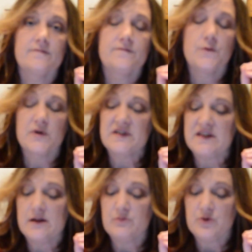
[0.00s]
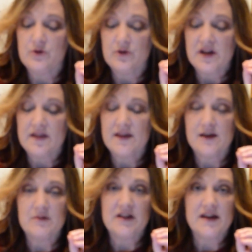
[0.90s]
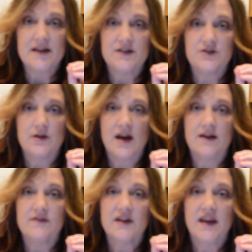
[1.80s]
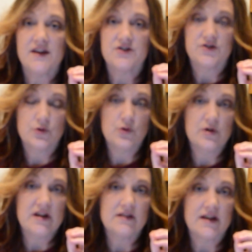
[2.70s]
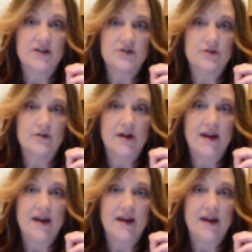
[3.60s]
for example, in the Himalayas, you have the Ganges Glacier,